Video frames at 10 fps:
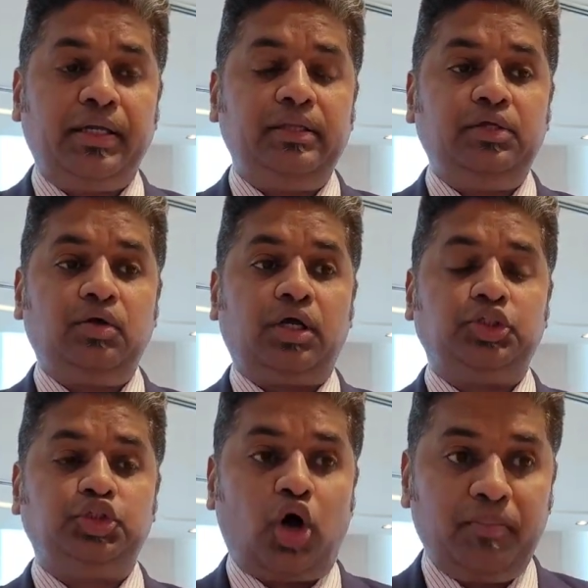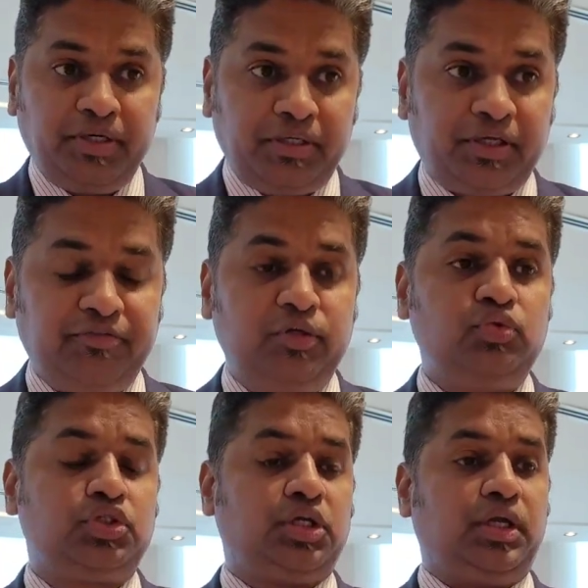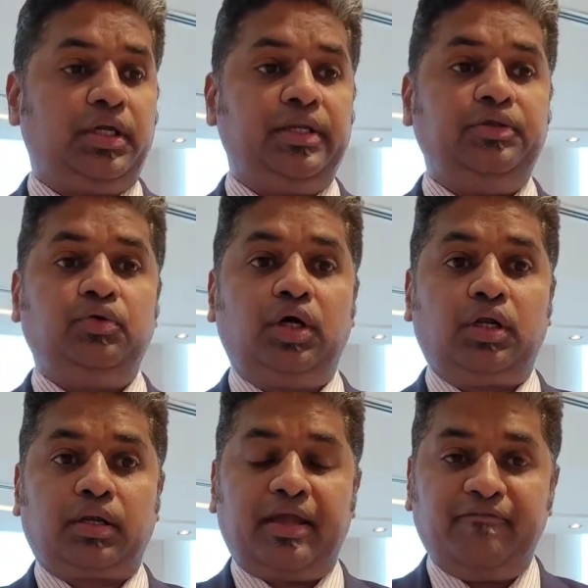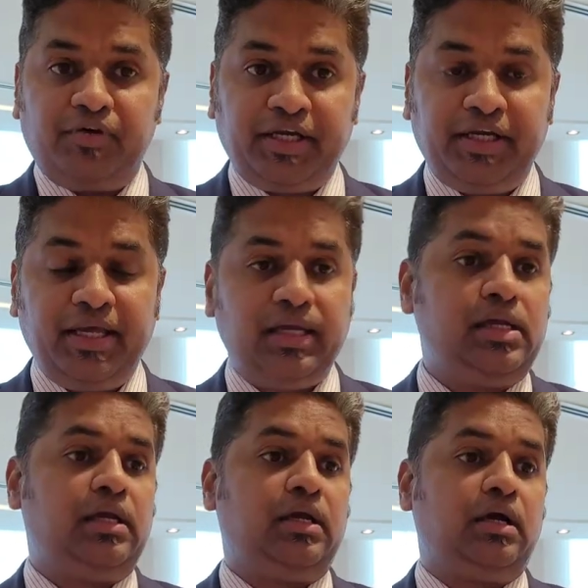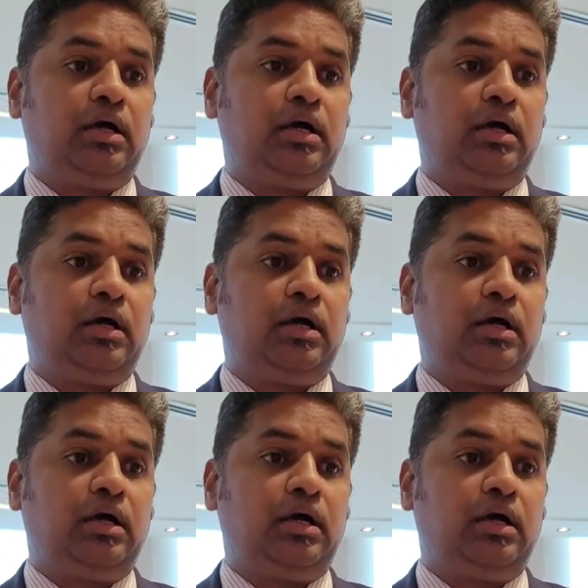in your job interviews, in your everyday